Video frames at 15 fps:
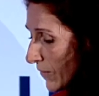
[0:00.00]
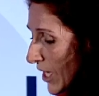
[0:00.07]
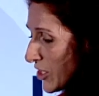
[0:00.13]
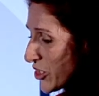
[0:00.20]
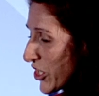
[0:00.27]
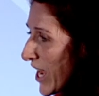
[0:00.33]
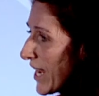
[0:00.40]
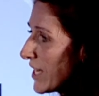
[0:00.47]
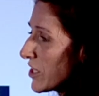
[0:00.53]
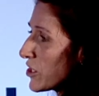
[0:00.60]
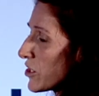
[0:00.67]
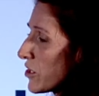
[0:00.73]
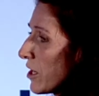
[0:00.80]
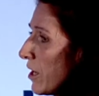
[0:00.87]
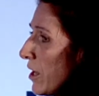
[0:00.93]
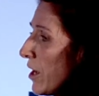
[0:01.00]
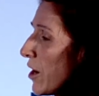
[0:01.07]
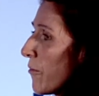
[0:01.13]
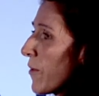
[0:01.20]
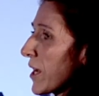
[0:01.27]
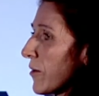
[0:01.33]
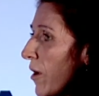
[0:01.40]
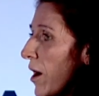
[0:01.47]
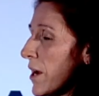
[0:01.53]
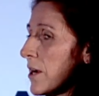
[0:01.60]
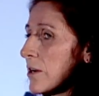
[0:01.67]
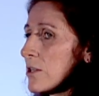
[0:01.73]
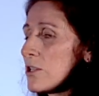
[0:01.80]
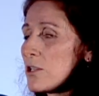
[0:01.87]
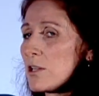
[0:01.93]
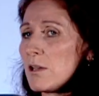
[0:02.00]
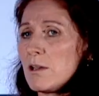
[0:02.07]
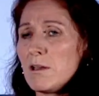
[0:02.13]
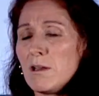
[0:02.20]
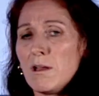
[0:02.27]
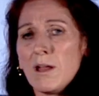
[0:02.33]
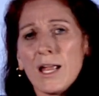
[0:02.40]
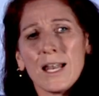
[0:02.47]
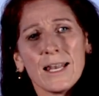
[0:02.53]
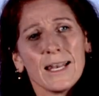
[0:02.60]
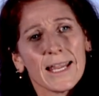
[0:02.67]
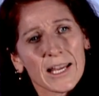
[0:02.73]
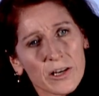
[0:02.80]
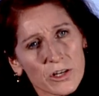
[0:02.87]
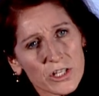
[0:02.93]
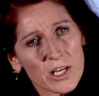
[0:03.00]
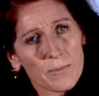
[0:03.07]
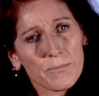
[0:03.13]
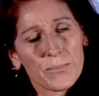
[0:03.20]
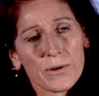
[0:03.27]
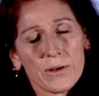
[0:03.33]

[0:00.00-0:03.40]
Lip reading: Change requires leadership.